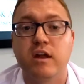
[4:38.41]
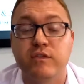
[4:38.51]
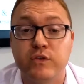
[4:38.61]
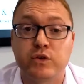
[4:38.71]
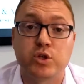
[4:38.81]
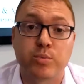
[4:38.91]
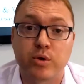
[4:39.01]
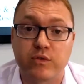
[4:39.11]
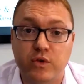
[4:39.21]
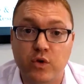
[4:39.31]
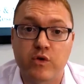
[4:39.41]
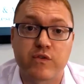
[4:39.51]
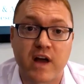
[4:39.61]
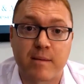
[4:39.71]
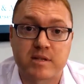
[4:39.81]
And future-proof
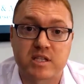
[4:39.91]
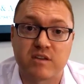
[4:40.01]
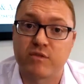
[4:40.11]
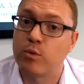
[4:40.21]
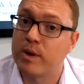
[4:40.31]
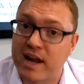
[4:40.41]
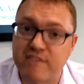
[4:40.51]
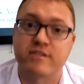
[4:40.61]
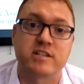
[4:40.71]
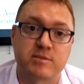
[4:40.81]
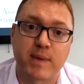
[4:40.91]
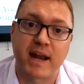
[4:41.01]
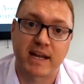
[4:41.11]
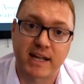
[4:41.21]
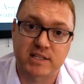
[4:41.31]
your pharmacy for whatever
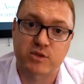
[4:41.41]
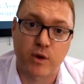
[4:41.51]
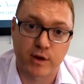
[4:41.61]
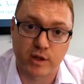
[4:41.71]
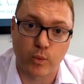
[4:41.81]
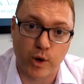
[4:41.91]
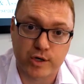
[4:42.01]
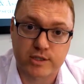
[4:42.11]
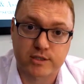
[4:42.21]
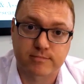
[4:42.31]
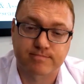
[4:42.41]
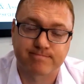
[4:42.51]
spanner gets thrown in the works.